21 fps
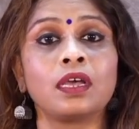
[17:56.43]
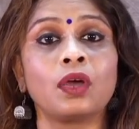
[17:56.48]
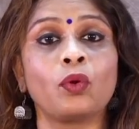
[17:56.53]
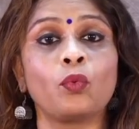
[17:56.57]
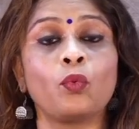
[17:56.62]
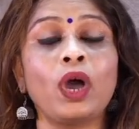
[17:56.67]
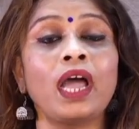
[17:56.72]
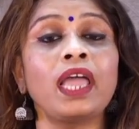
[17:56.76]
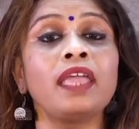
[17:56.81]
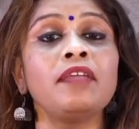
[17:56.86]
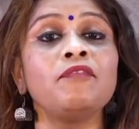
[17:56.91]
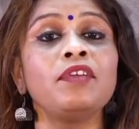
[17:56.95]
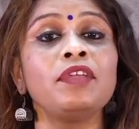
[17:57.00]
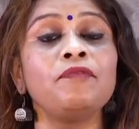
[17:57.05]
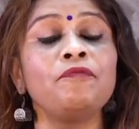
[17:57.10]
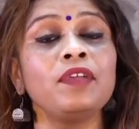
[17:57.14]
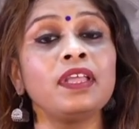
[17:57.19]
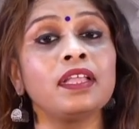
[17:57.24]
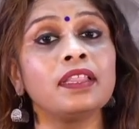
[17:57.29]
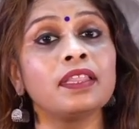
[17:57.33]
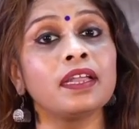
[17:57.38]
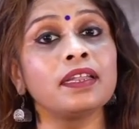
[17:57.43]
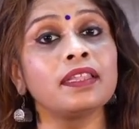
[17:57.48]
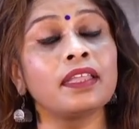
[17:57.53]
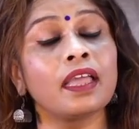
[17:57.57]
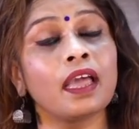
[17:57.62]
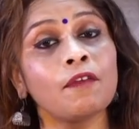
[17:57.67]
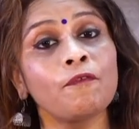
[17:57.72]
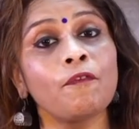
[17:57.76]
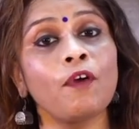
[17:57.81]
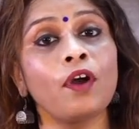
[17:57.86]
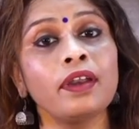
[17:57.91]
Why? We feel that they
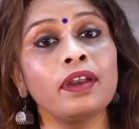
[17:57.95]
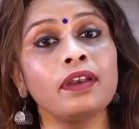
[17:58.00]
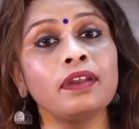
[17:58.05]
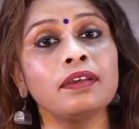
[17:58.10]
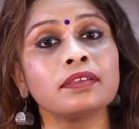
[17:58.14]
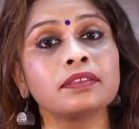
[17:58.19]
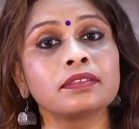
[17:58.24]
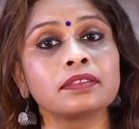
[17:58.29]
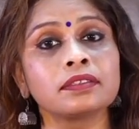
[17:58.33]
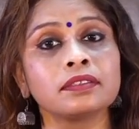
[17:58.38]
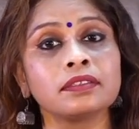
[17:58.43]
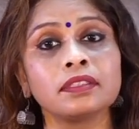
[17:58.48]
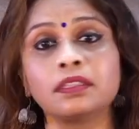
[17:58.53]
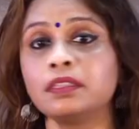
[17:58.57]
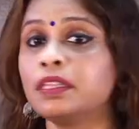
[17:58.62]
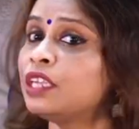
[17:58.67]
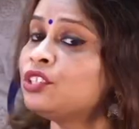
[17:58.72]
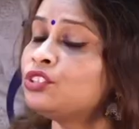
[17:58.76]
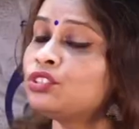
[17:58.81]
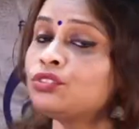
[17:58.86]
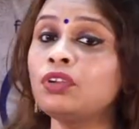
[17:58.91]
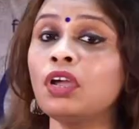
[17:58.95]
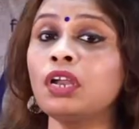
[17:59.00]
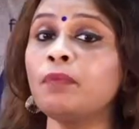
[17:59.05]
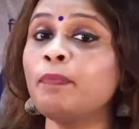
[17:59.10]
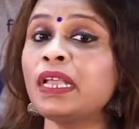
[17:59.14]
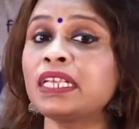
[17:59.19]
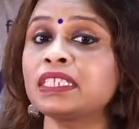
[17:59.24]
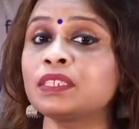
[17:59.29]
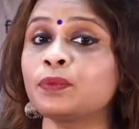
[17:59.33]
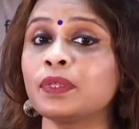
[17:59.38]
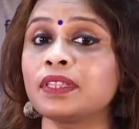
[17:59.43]
are foreigners. They should not
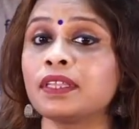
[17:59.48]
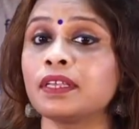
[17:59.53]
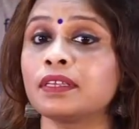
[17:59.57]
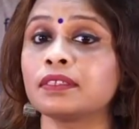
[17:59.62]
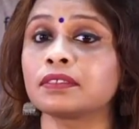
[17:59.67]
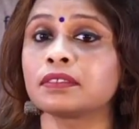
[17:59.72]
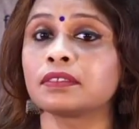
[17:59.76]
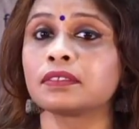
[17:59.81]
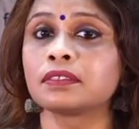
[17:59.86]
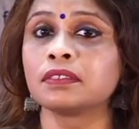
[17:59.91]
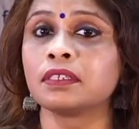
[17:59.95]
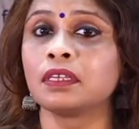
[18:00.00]
mix with us.